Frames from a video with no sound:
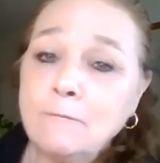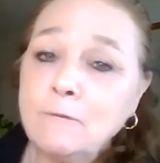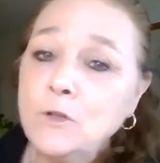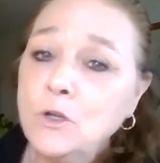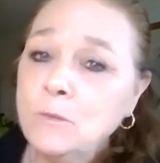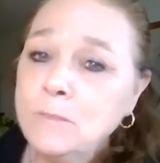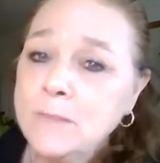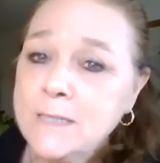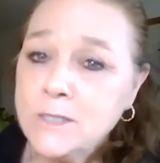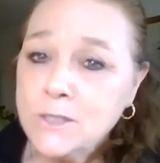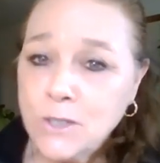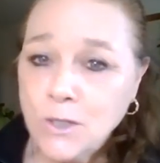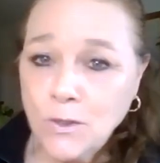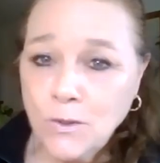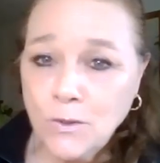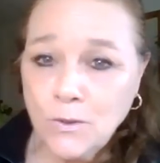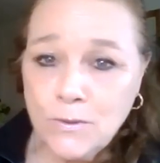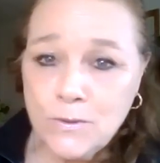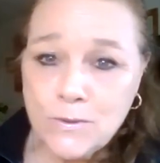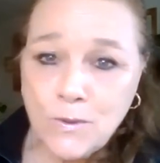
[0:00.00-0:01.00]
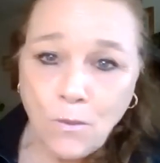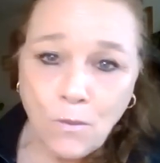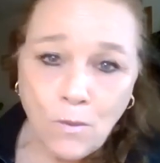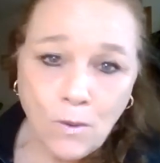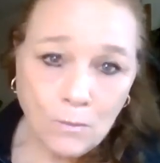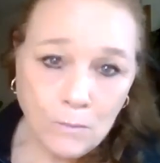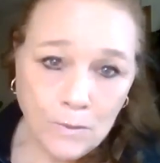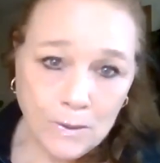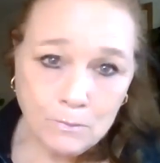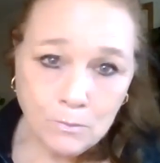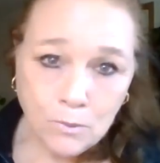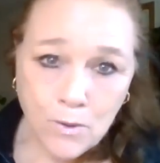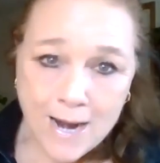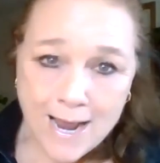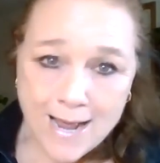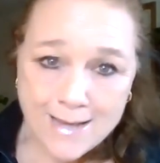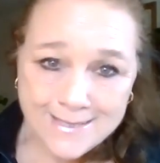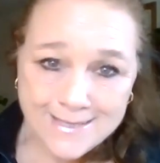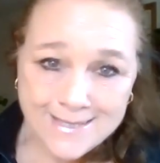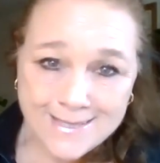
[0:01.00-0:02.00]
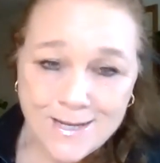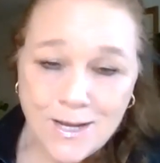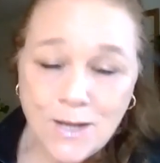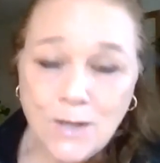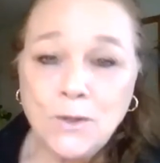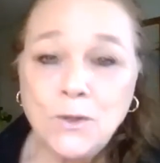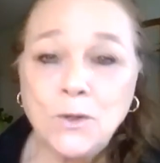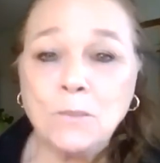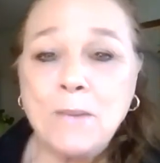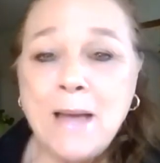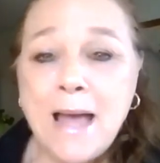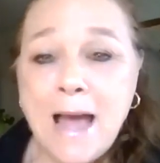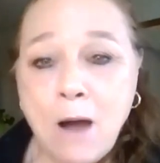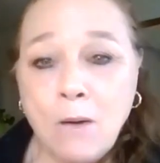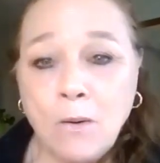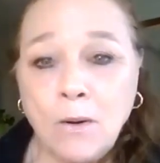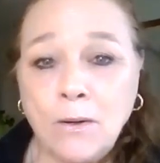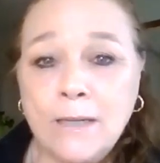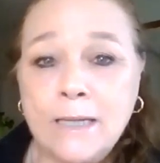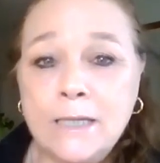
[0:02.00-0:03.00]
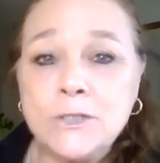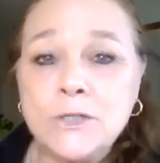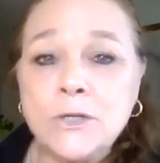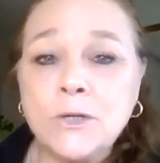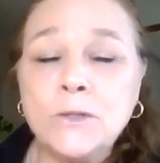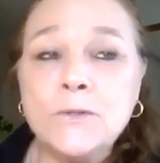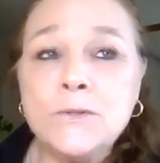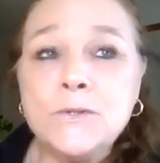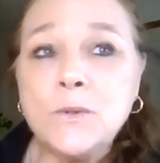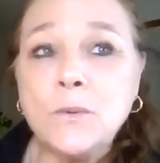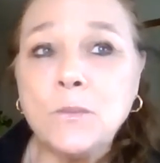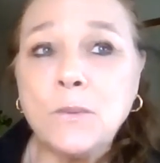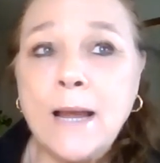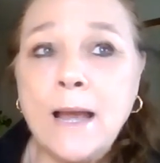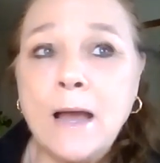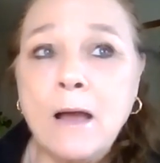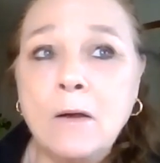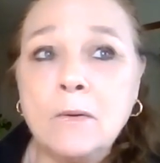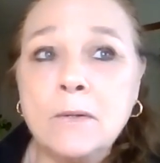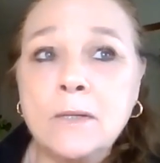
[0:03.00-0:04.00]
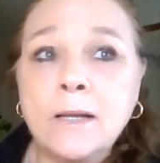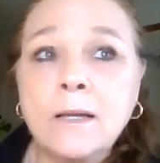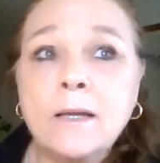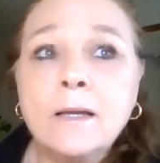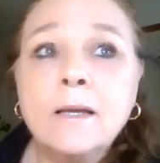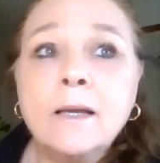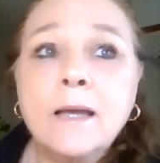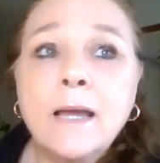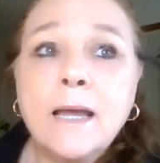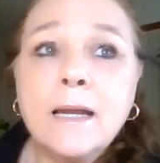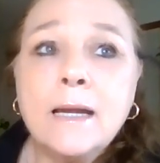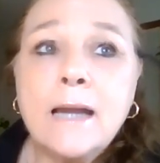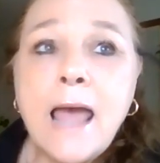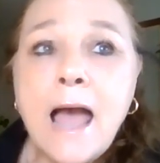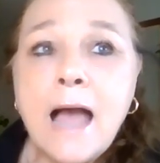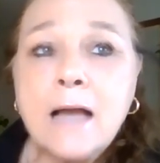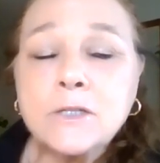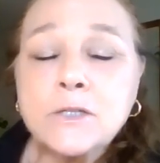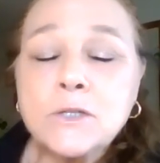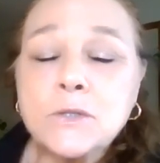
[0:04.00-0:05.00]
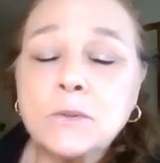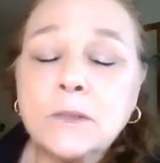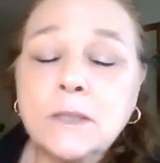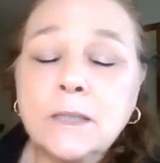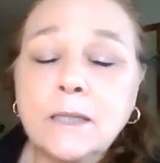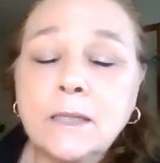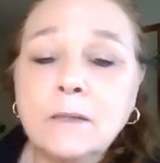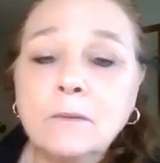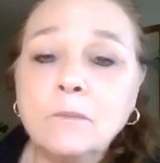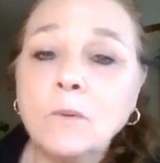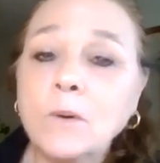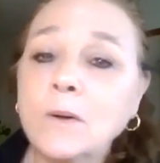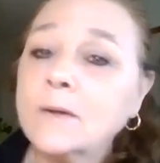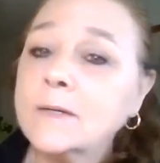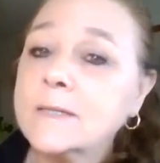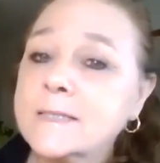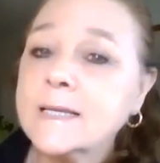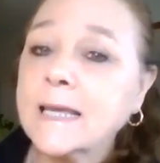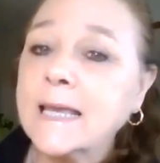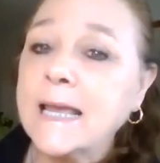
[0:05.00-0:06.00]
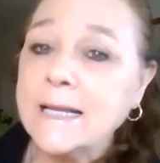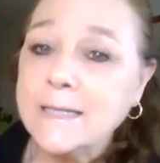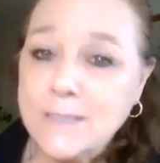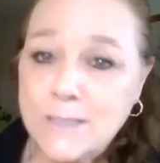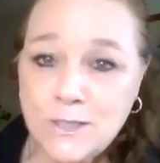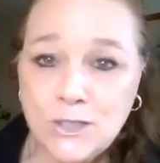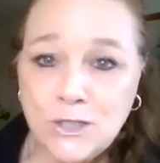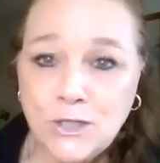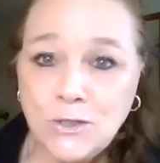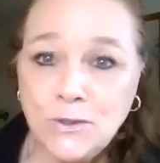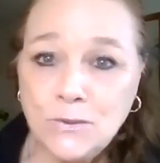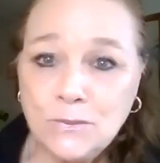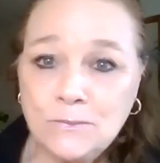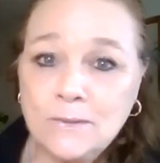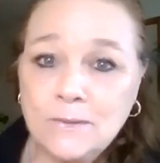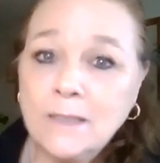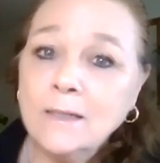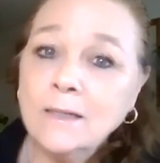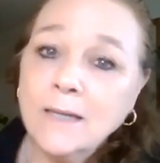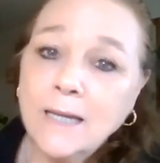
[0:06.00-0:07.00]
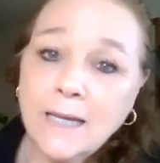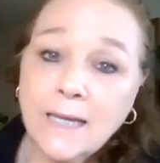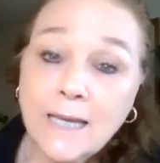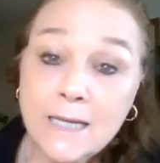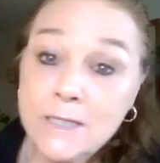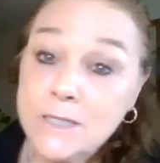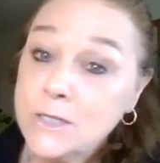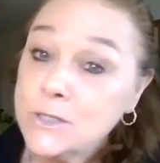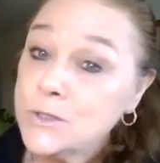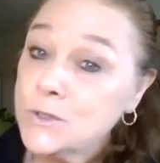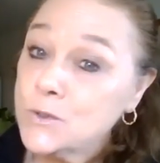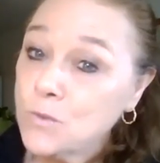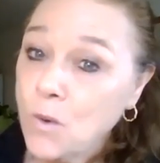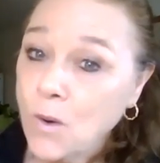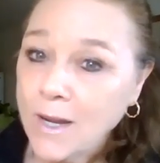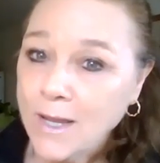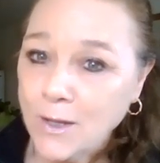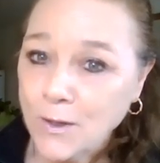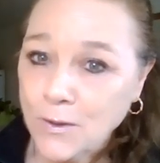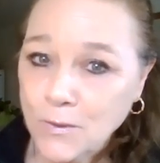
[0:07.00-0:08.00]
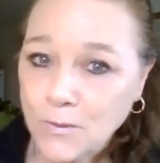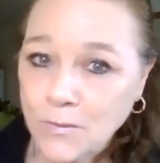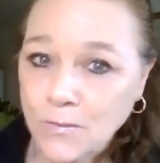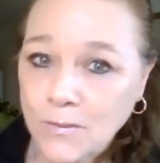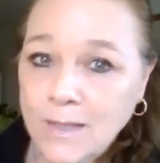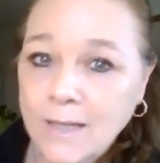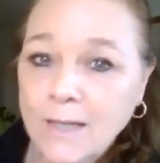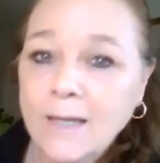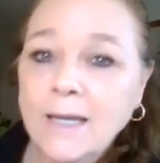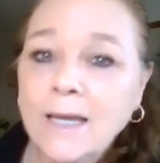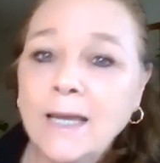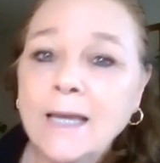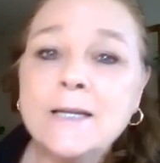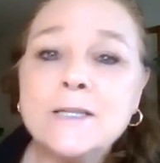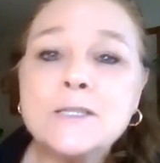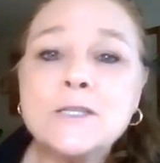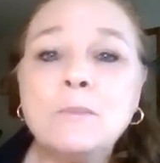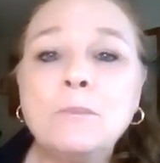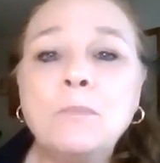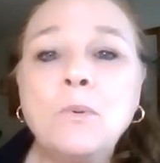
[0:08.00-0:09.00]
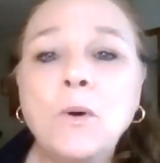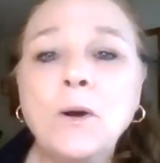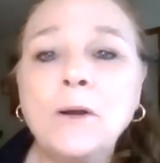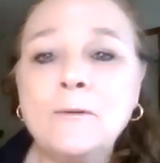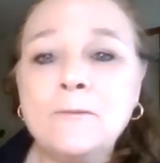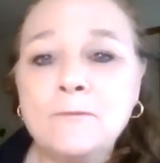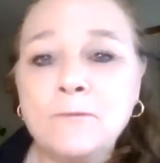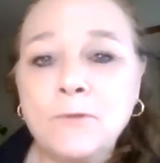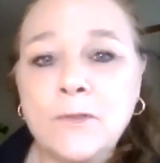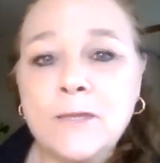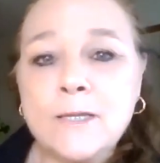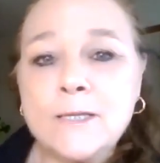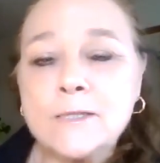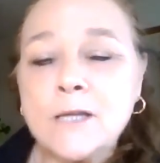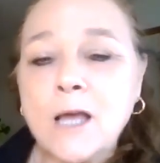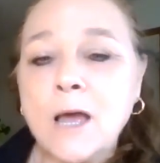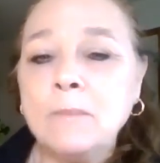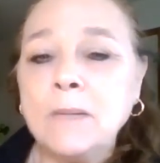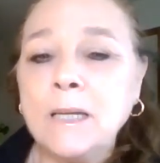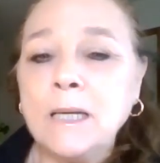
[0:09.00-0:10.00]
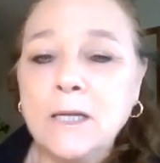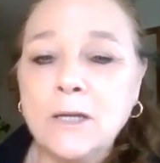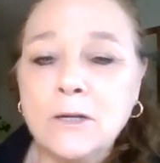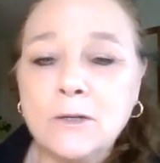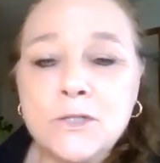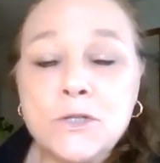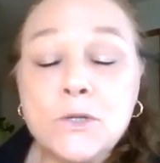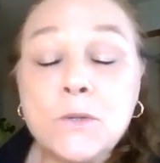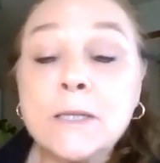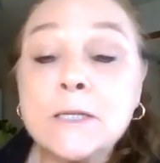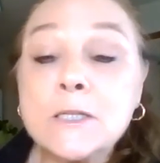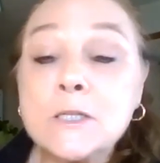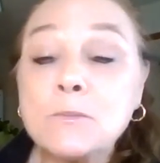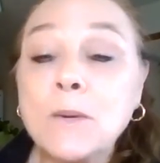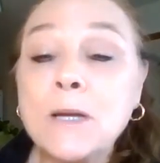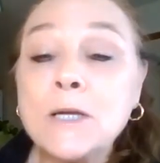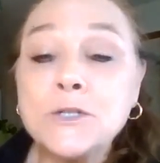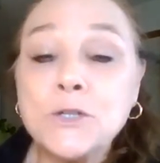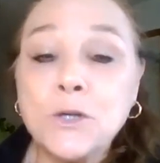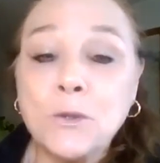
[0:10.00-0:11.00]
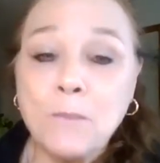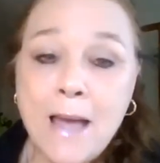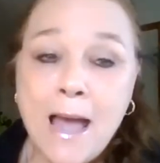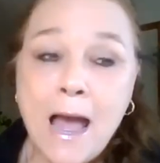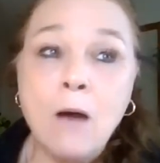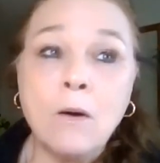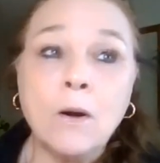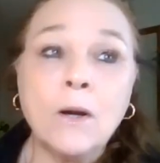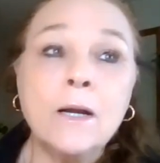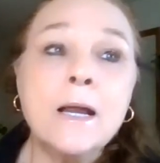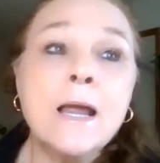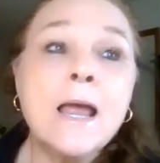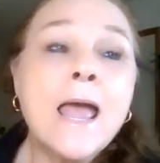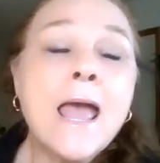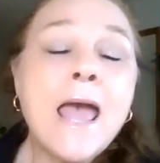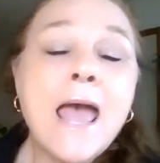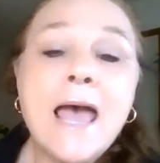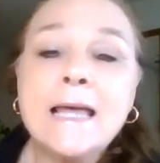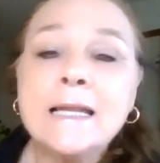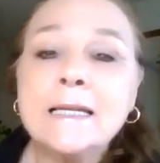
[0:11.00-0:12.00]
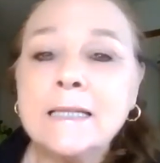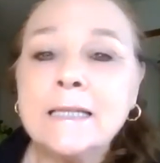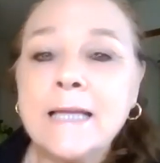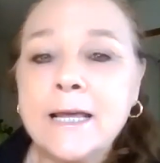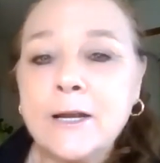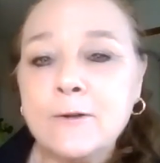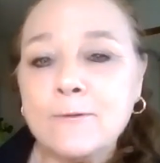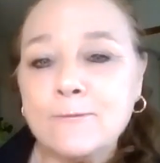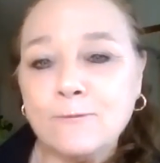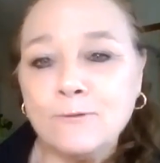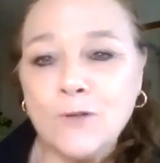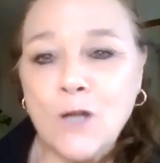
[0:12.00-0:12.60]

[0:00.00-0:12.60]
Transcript: If you misuse or repress your power, it turns around and actually works against you. It can destroy you. It is important for this coming year to express your power and let